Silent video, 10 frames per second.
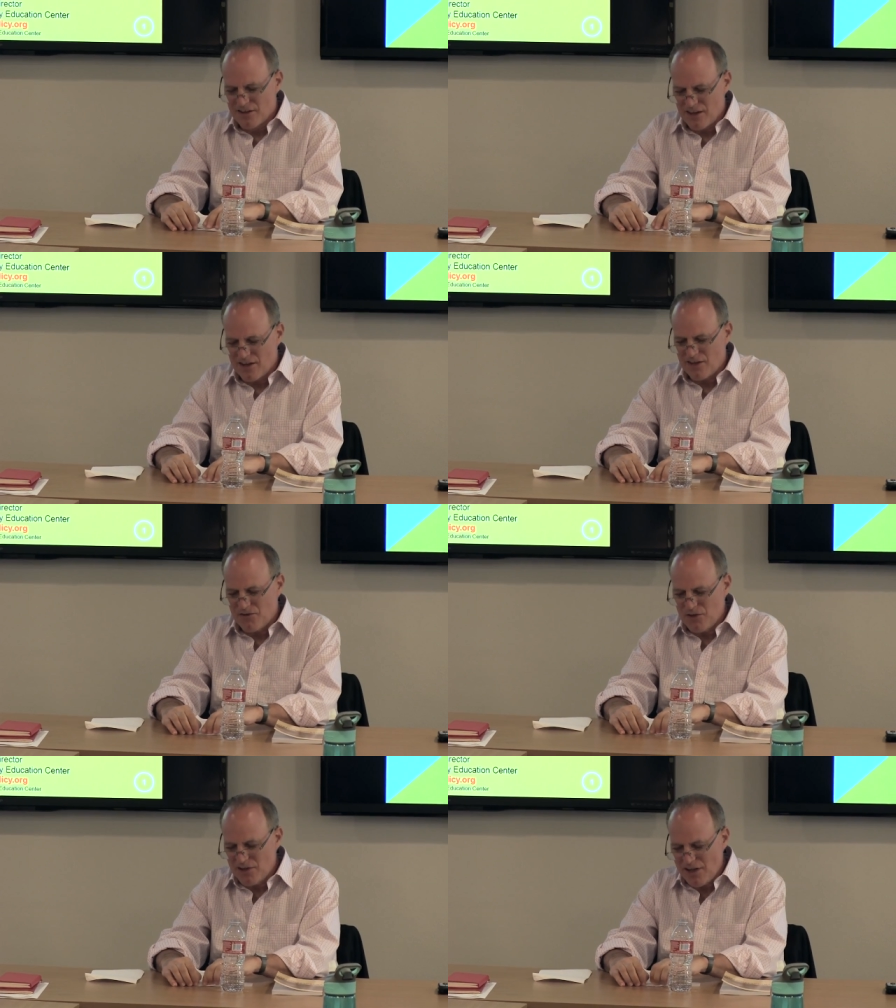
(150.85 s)
that
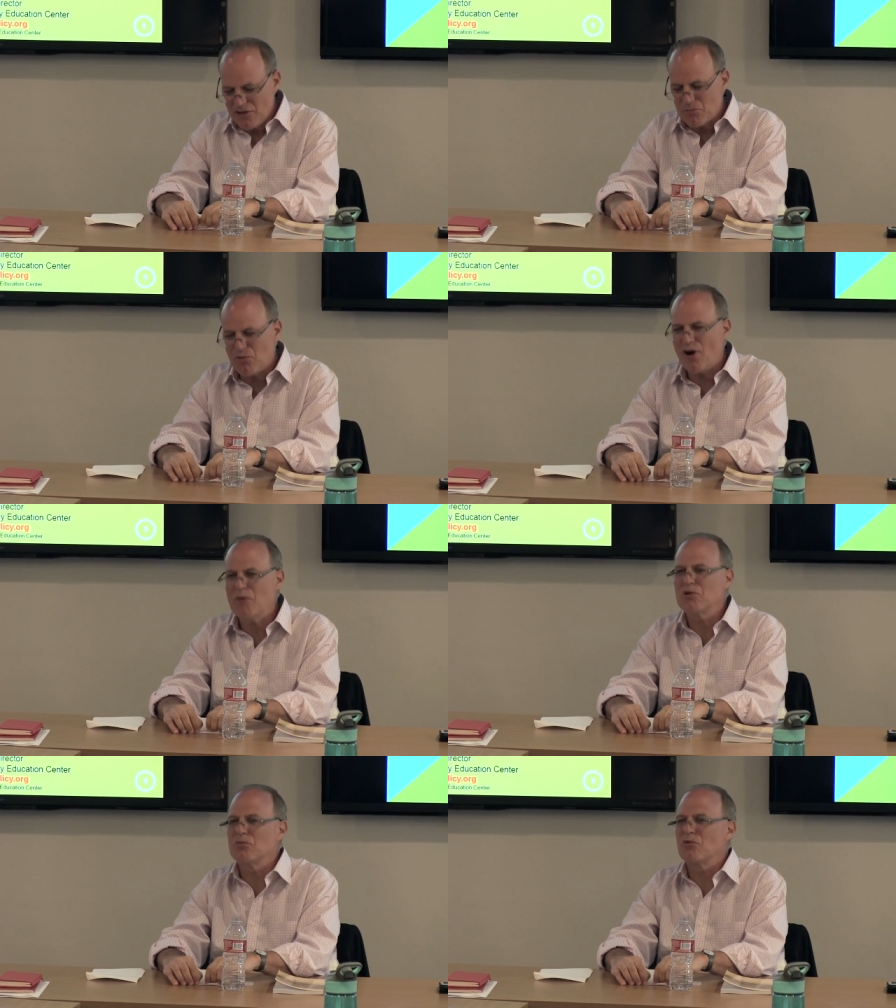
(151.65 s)
if you get the
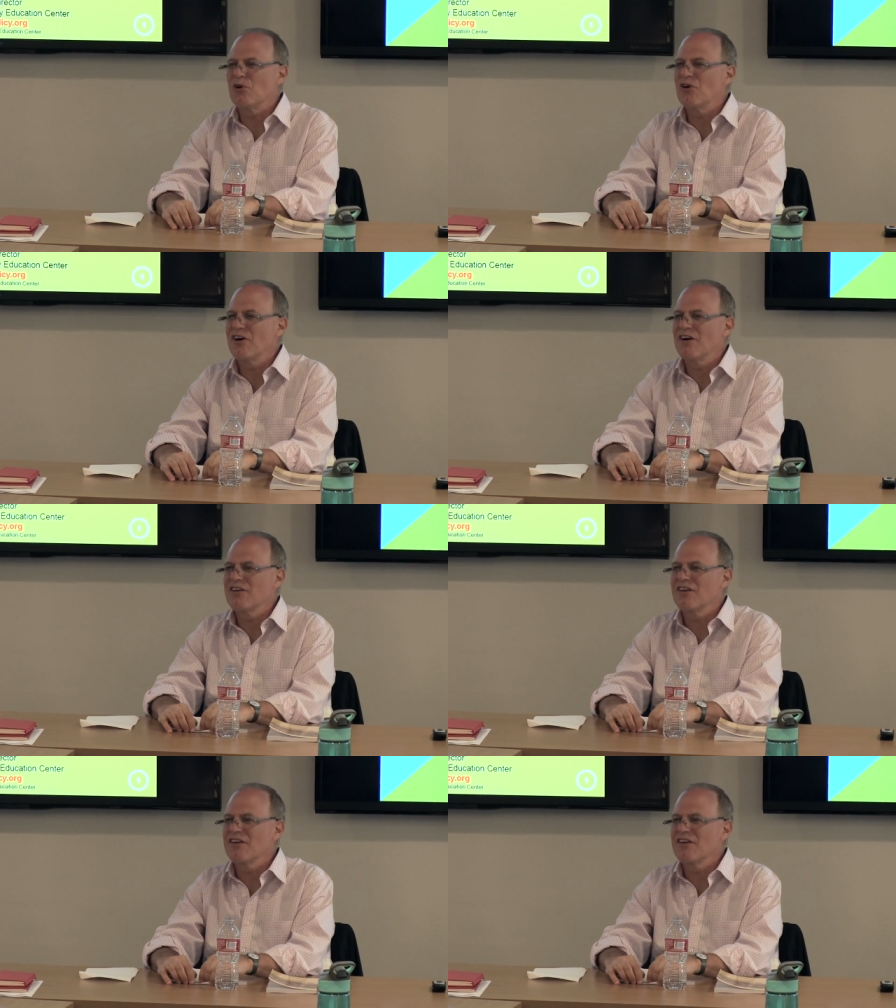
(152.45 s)
problem wrong,